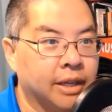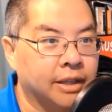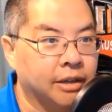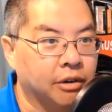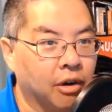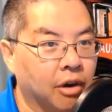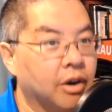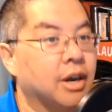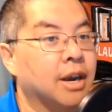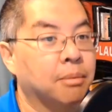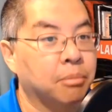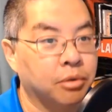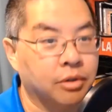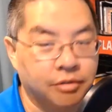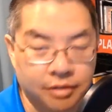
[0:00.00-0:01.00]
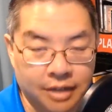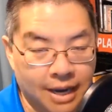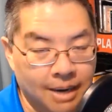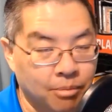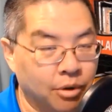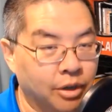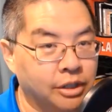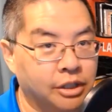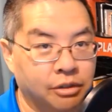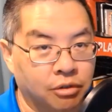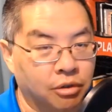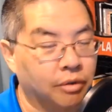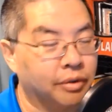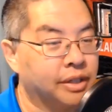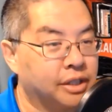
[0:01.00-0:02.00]
And there are a number of libraries that are
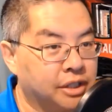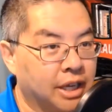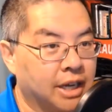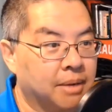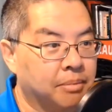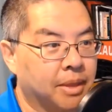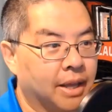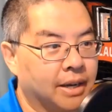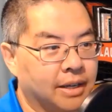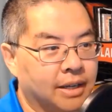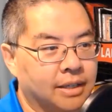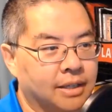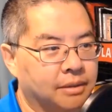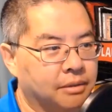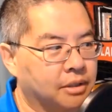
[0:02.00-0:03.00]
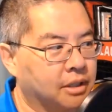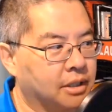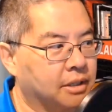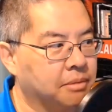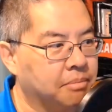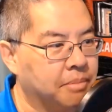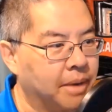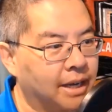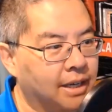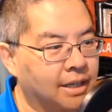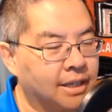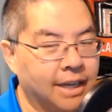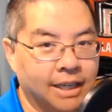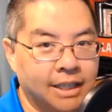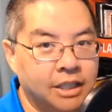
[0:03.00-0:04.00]
already set up that can make
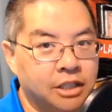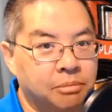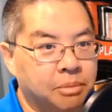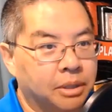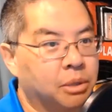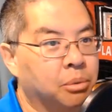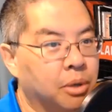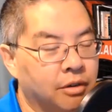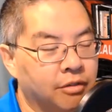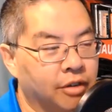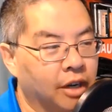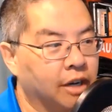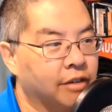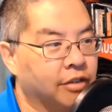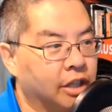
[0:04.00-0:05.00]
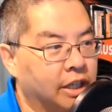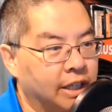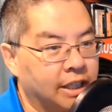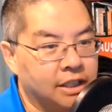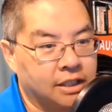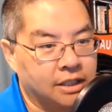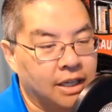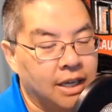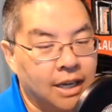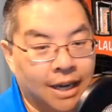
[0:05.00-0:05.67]
connecting to BigQuery very, very easy.